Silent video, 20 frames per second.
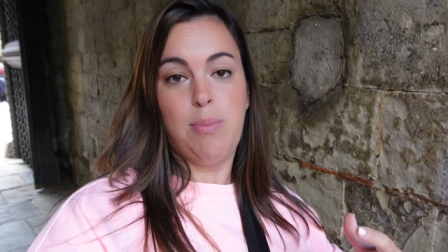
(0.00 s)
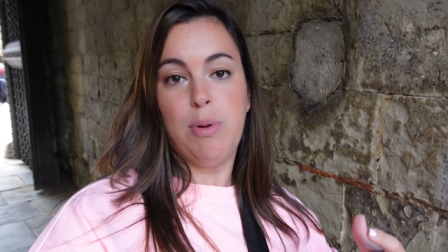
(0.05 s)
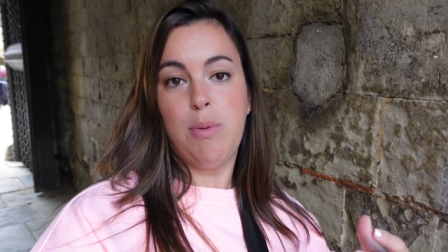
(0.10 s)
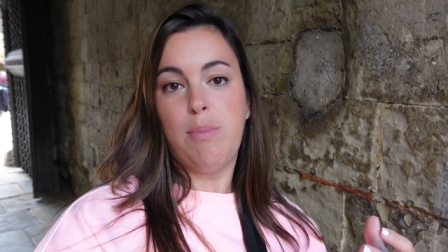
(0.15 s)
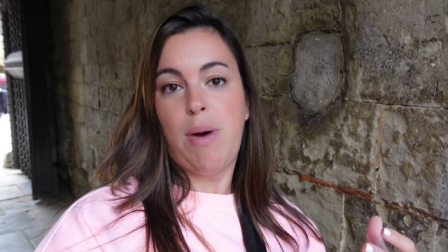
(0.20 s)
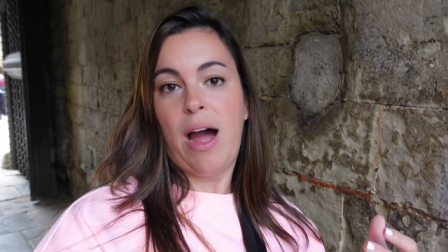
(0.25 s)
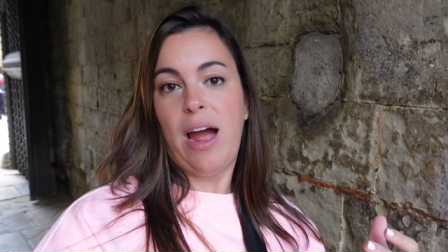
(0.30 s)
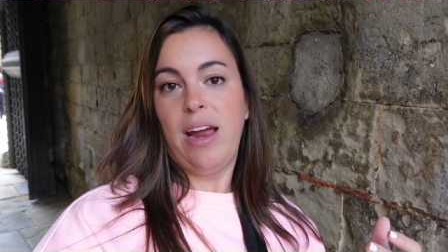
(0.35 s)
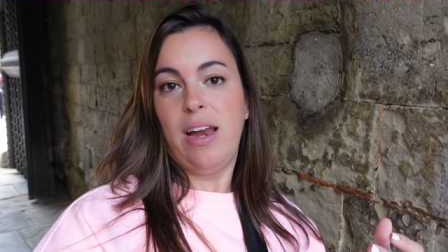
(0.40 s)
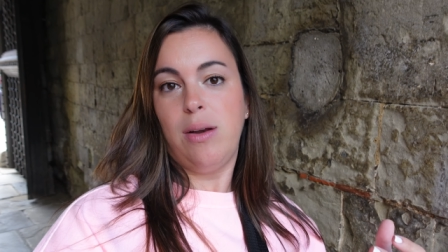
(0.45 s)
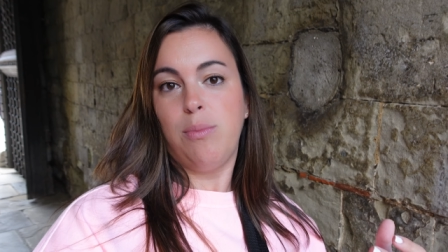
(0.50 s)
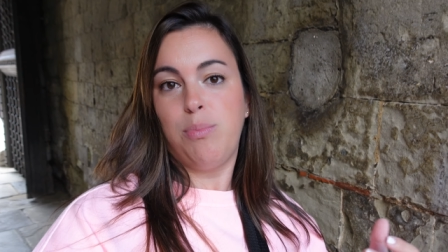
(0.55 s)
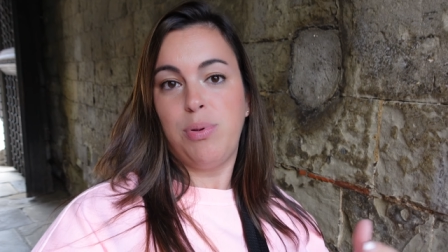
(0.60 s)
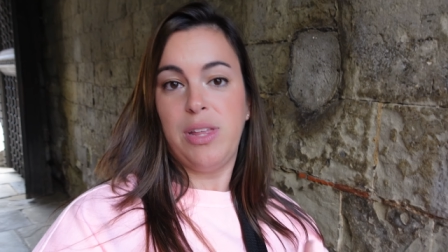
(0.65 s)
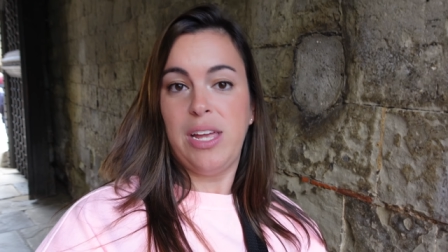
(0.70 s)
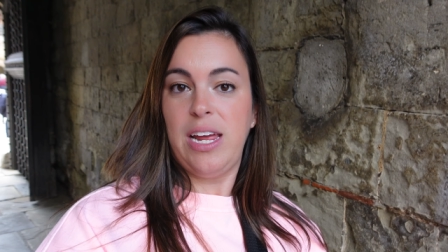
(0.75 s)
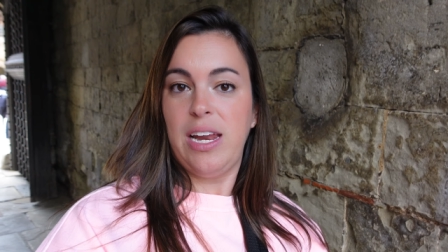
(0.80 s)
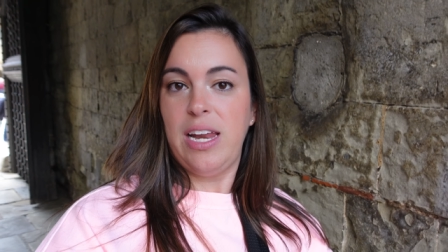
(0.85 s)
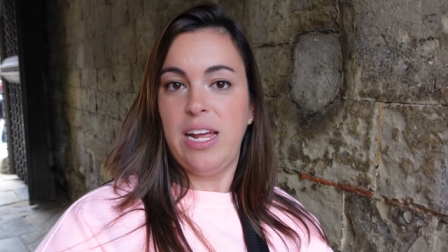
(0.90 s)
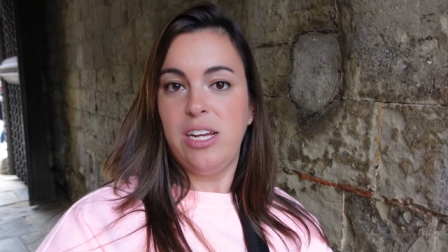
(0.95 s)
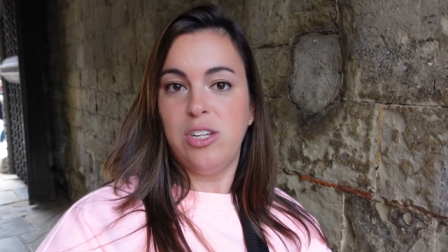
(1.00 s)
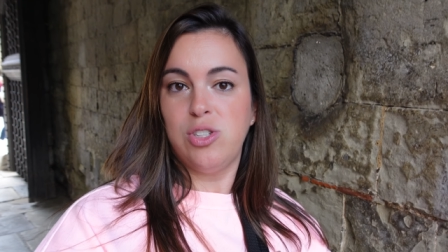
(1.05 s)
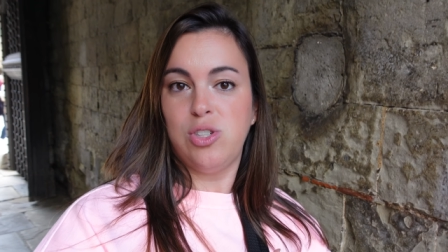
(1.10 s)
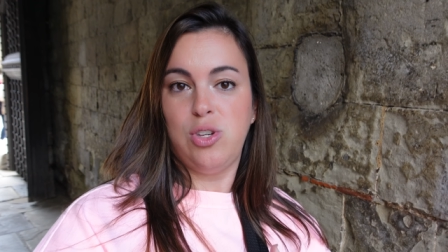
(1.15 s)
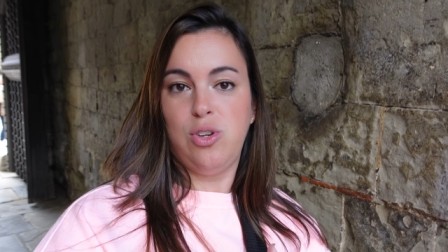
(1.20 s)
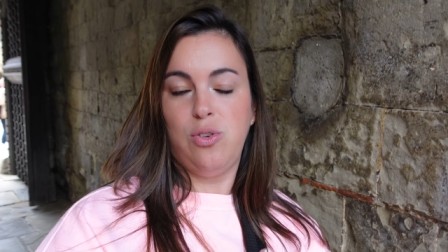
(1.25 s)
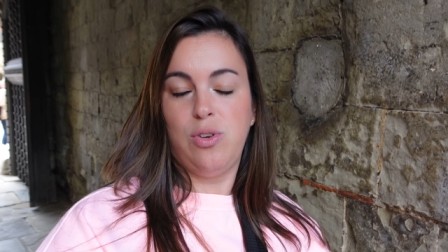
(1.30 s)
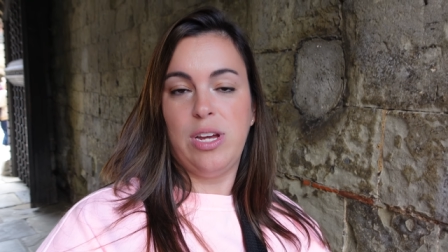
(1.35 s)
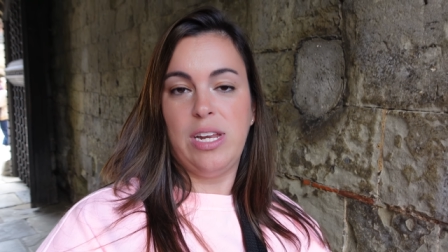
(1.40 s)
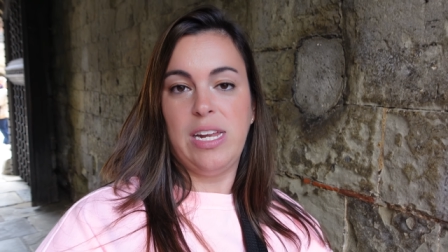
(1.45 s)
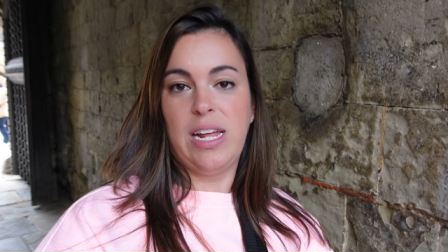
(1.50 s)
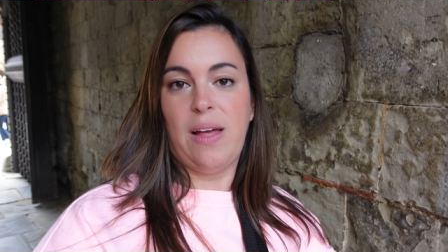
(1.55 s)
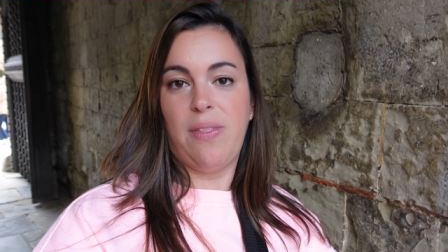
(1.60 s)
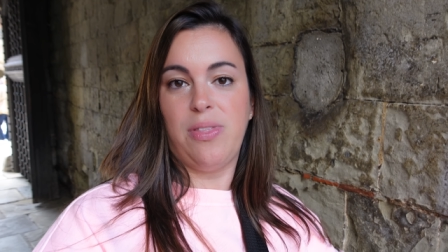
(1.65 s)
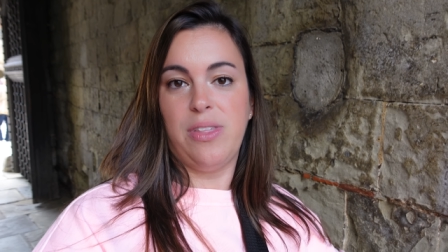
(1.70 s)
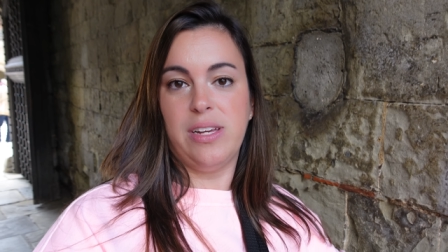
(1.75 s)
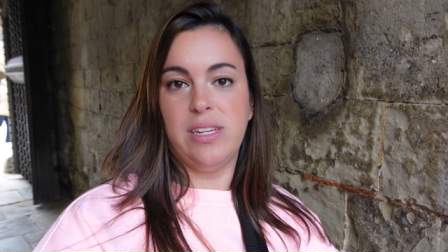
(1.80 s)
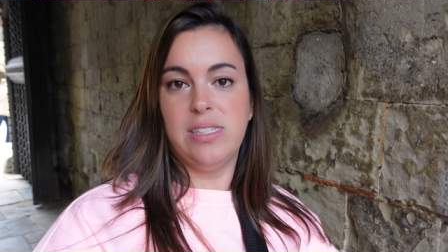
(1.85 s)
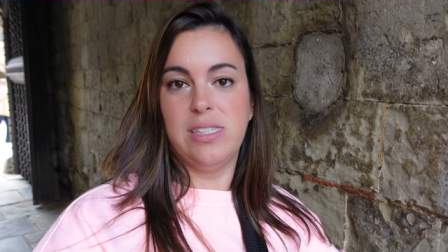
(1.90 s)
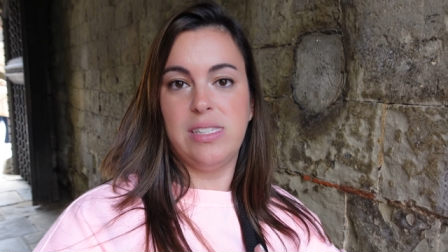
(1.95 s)
in mind planning so you can get
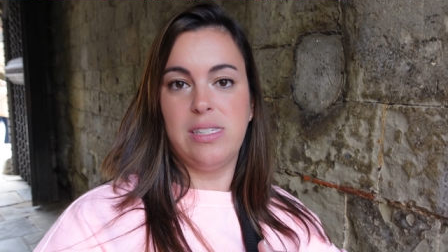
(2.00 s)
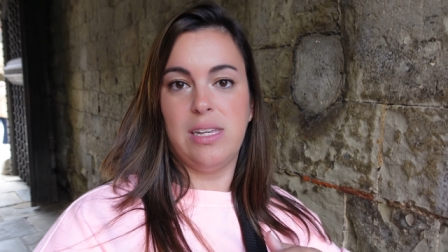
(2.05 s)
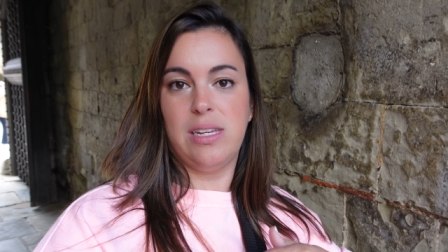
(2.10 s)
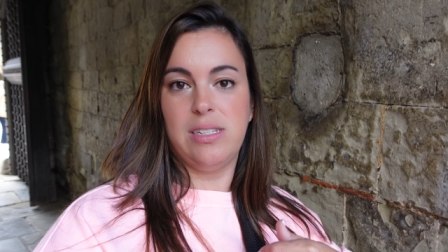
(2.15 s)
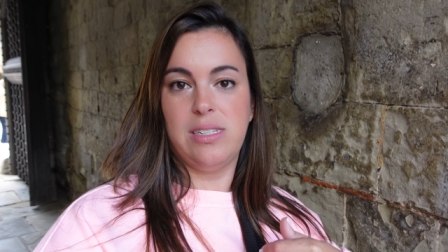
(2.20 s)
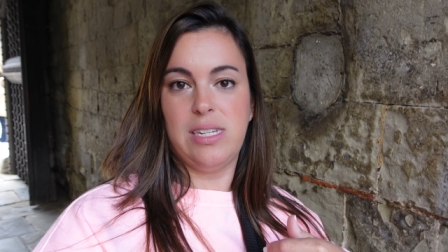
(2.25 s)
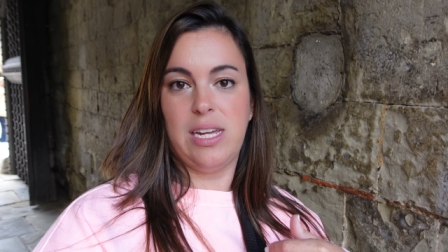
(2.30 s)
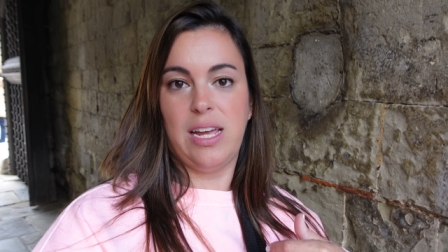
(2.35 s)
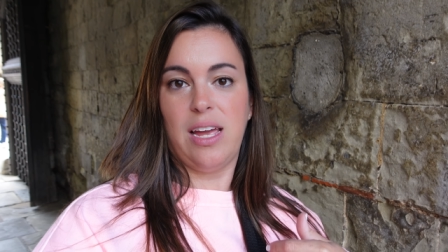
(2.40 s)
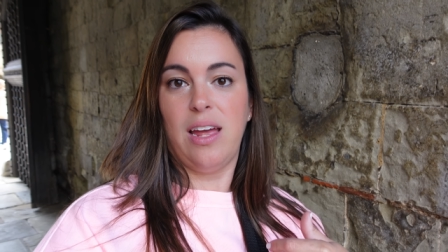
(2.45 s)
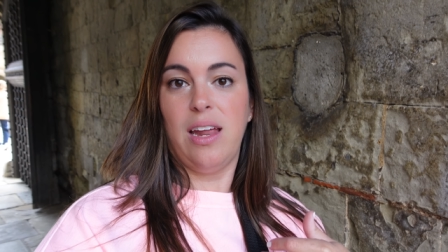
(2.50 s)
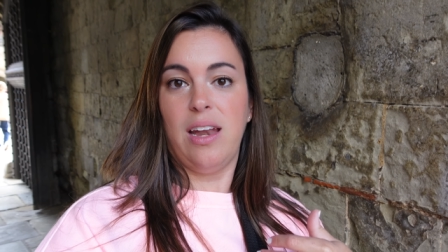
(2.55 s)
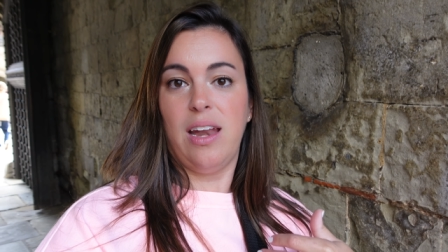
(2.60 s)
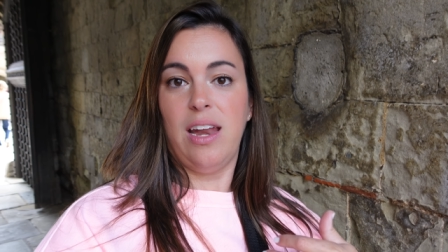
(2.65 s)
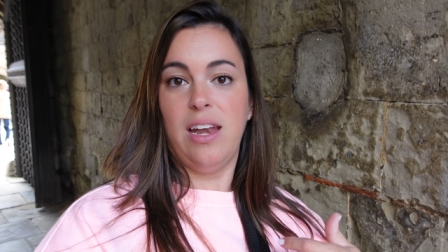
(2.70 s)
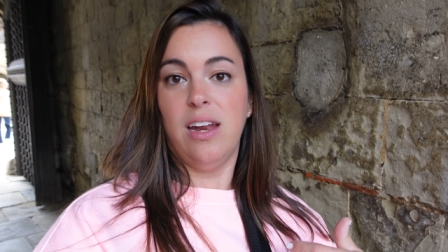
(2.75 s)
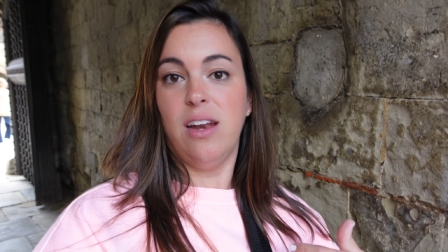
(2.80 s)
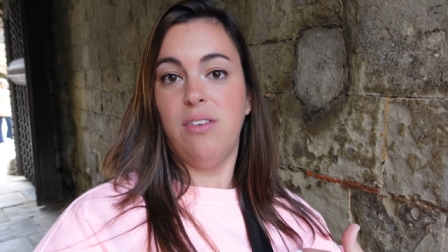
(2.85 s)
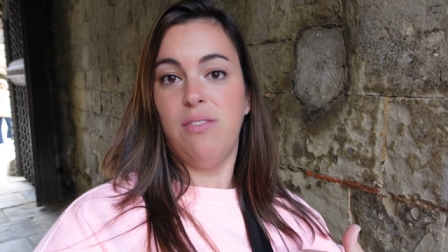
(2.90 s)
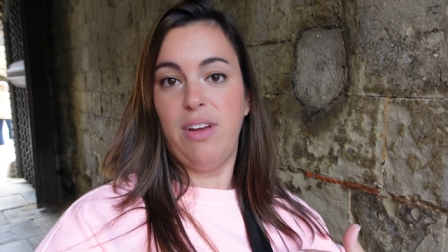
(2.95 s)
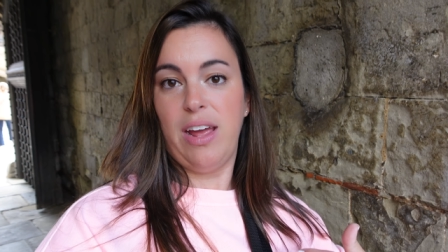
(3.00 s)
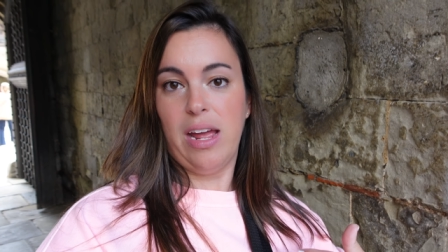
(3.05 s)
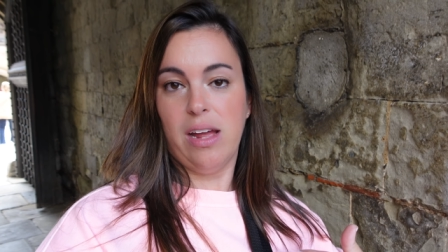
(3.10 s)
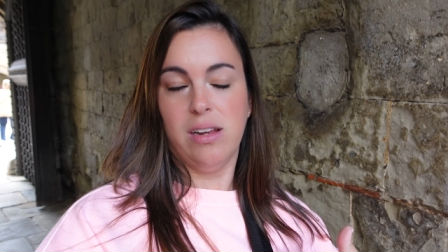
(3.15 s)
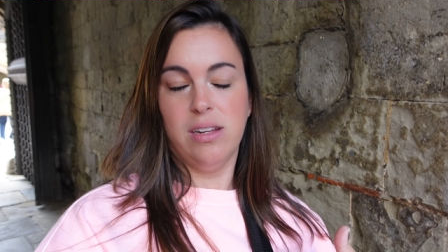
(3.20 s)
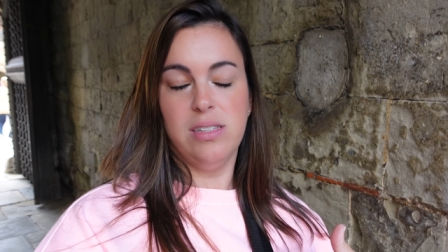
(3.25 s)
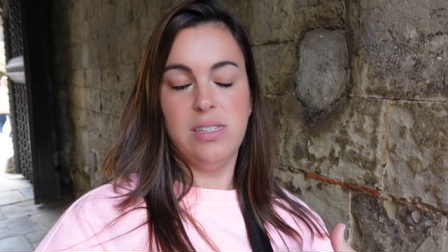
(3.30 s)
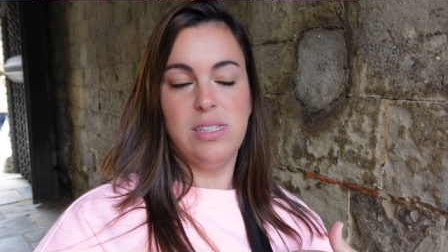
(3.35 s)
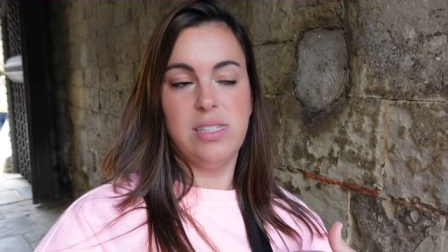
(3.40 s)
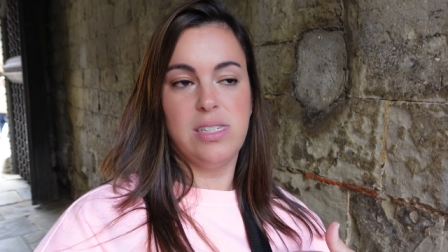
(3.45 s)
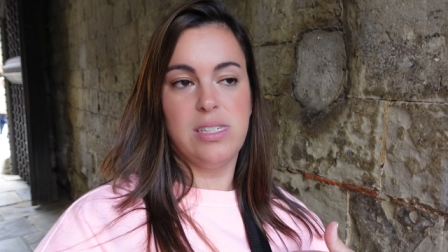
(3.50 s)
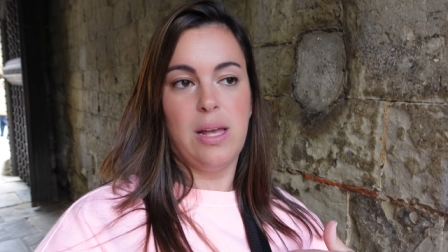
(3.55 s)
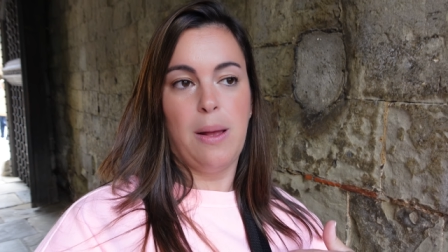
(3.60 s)
this ticket in advance.